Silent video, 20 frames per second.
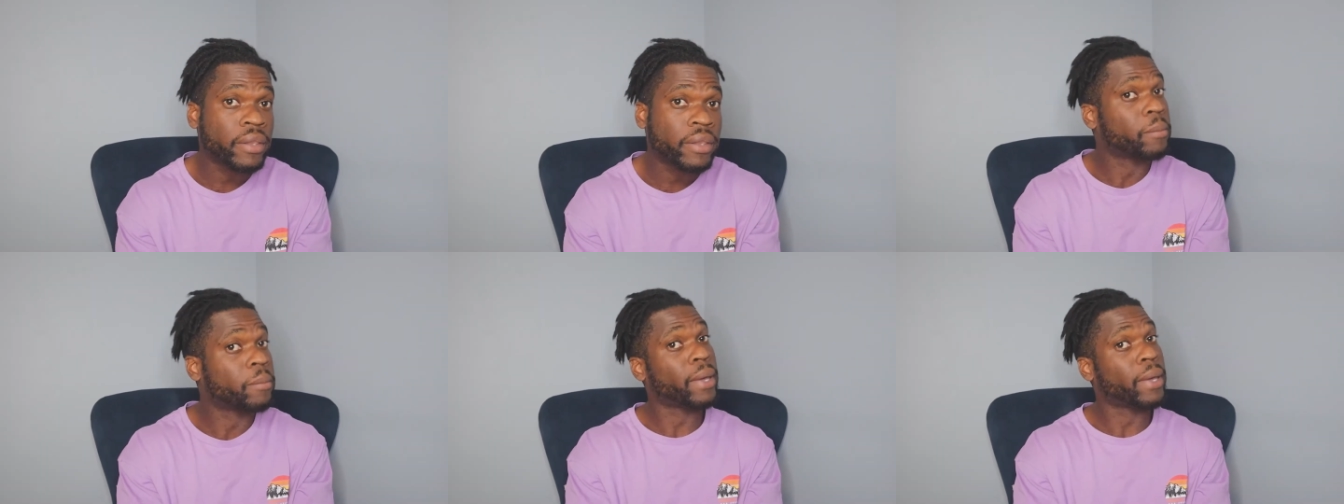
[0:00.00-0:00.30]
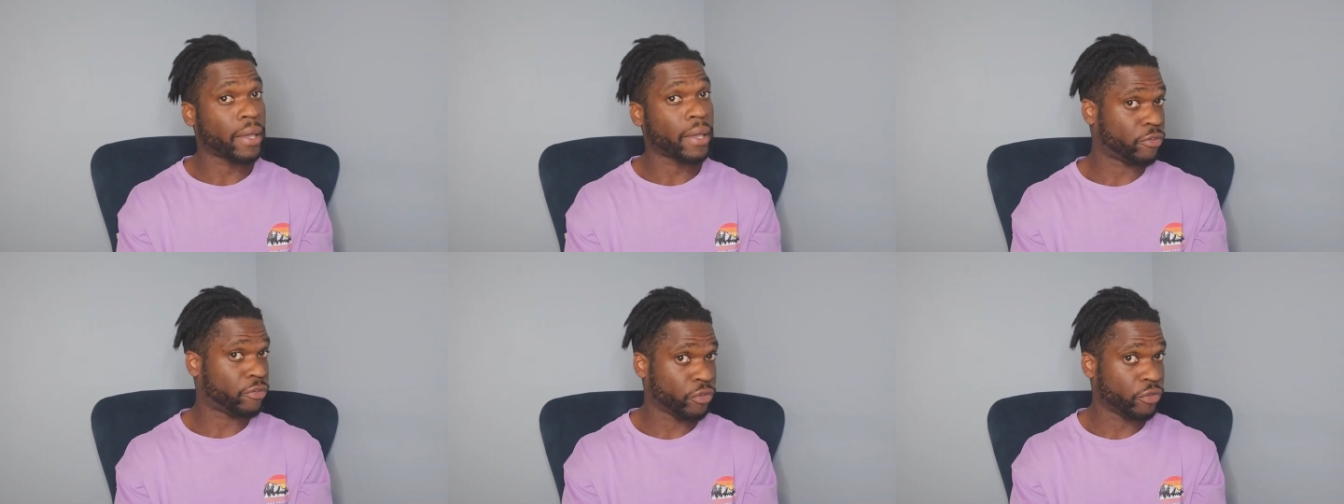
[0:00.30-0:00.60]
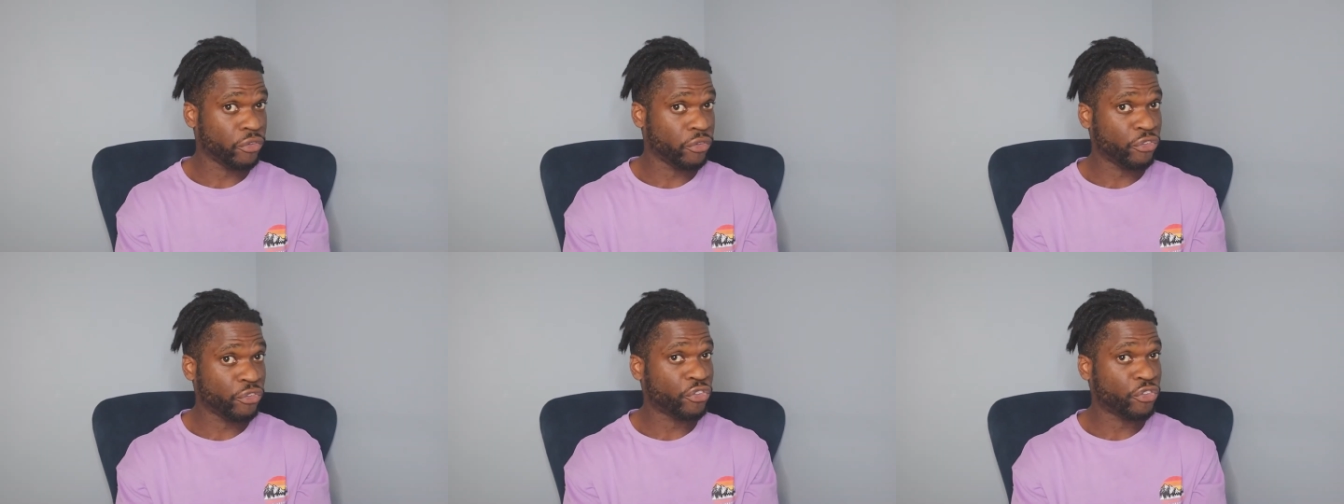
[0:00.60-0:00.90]
to the
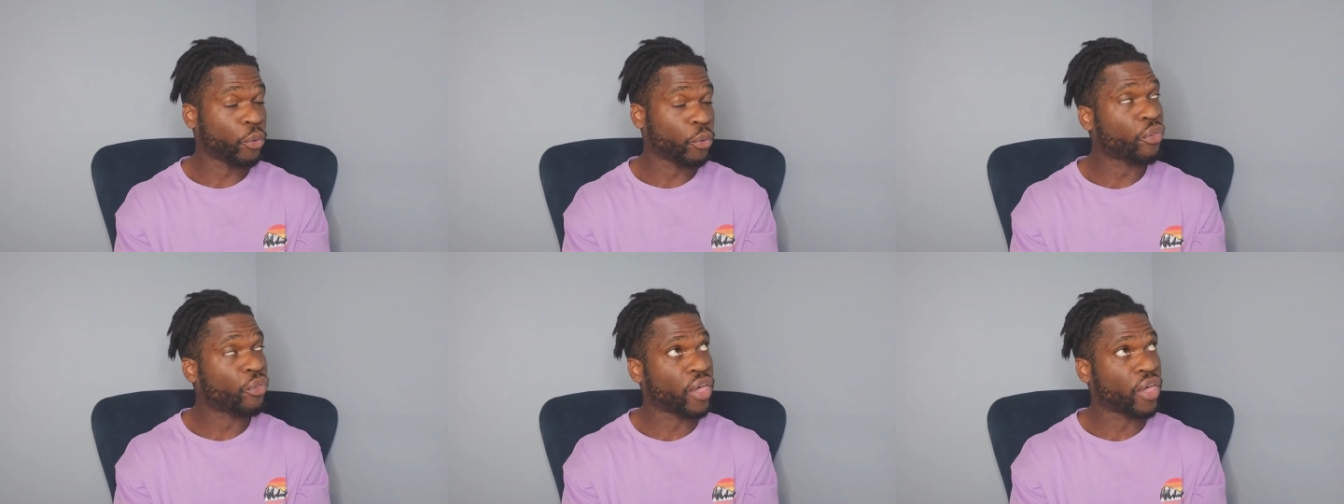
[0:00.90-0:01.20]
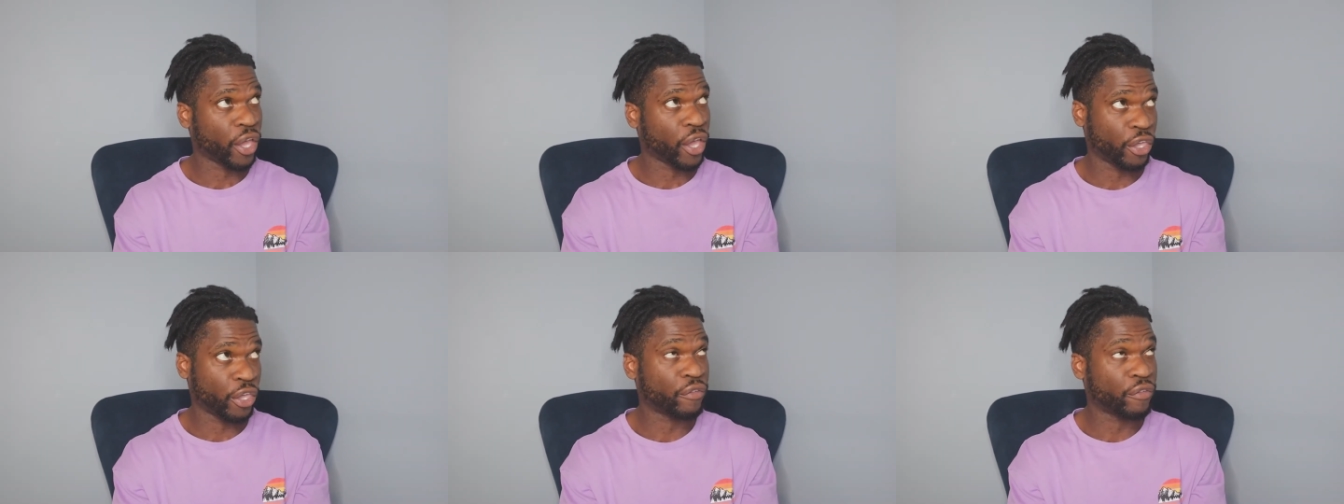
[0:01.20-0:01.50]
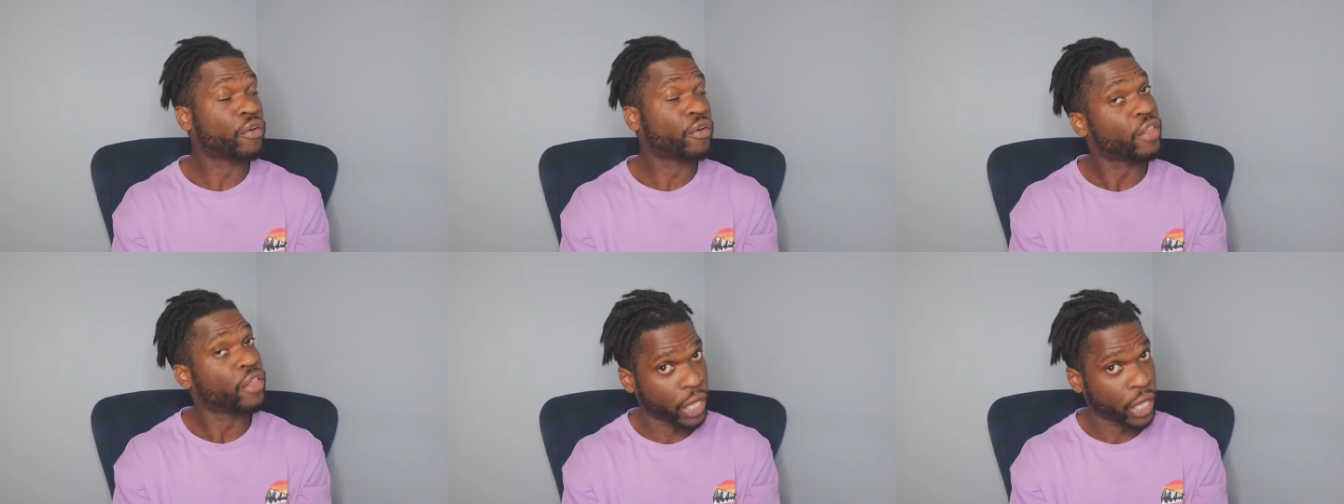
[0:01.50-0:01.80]
masses, so thank
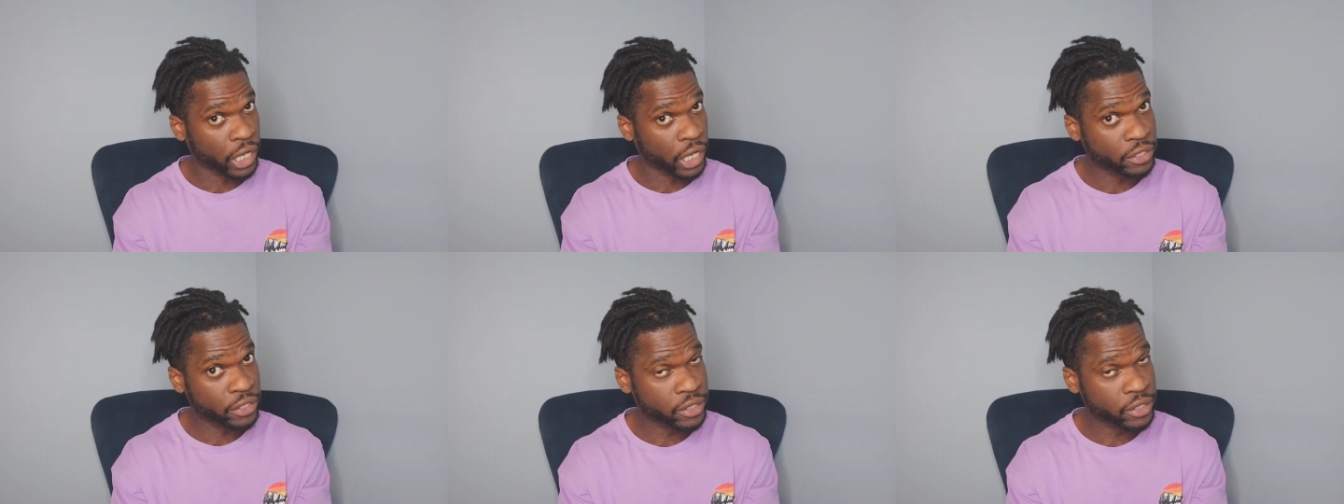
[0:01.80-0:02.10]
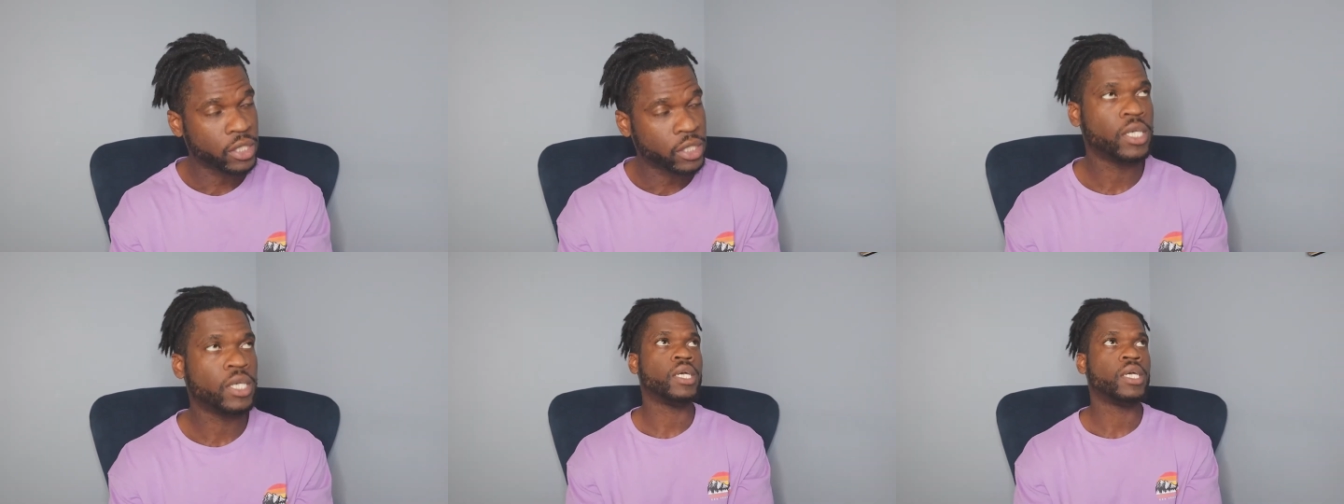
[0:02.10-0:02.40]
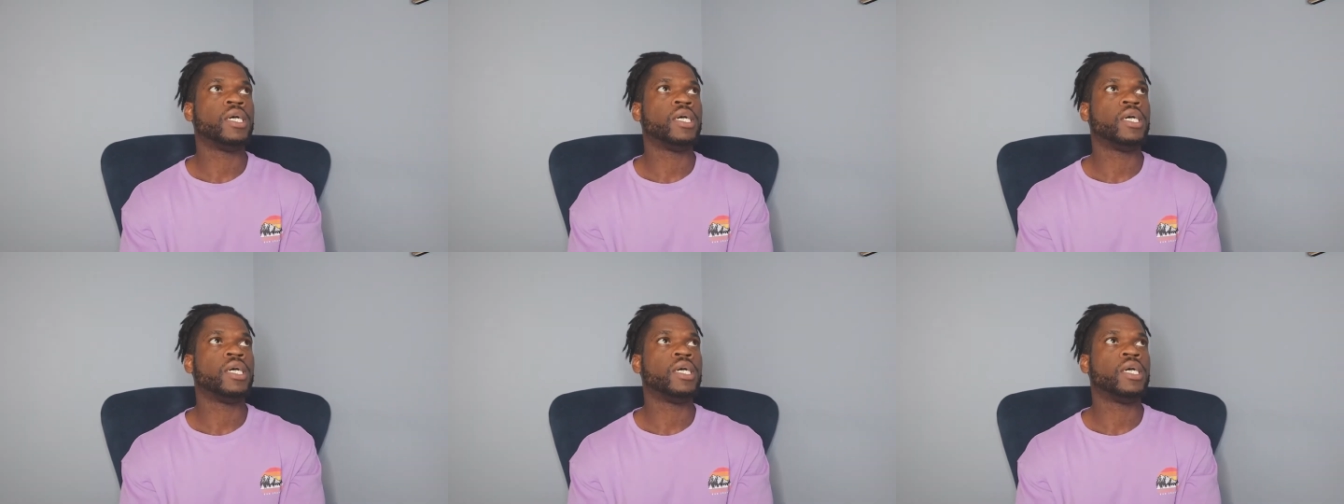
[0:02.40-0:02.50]
you for that.